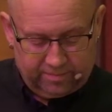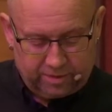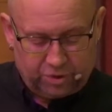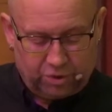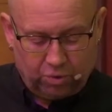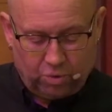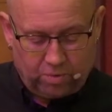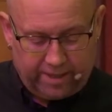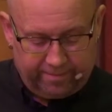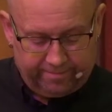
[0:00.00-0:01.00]
They're so
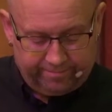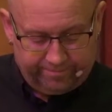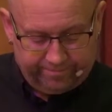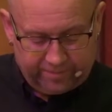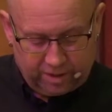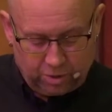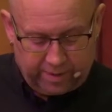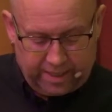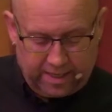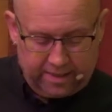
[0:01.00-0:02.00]
great.
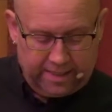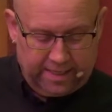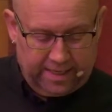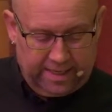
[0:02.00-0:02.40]
Going on,